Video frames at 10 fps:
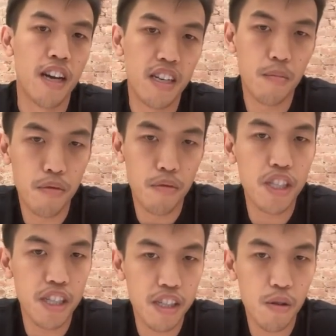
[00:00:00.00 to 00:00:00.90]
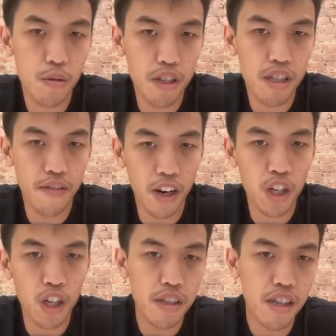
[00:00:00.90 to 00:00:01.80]
and the bridge ERC20
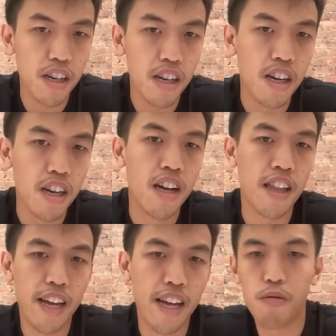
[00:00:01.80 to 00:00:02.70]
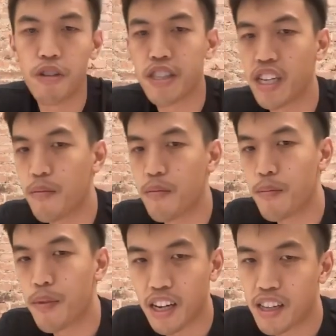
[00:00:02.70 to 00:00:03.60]
function. That will send it
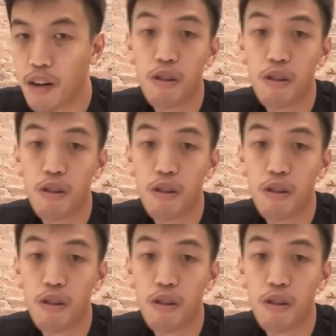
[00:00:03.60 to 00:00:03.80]
like